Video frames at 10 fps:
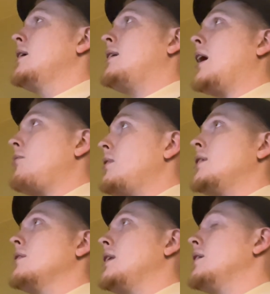
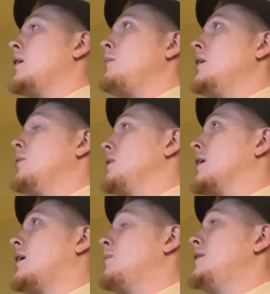definitely let me know in the
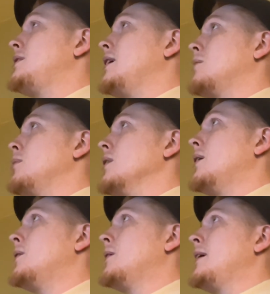comments down
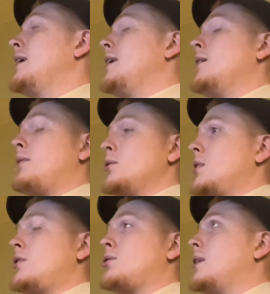below. If there's
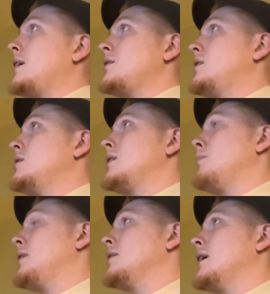interest in
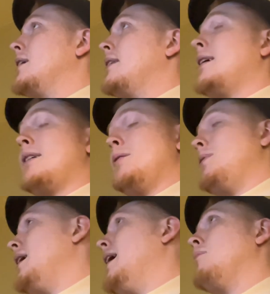something like that, I'd
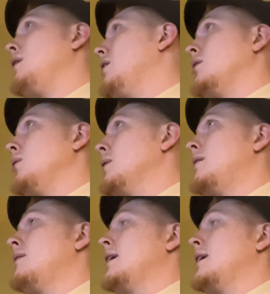be happy to do it.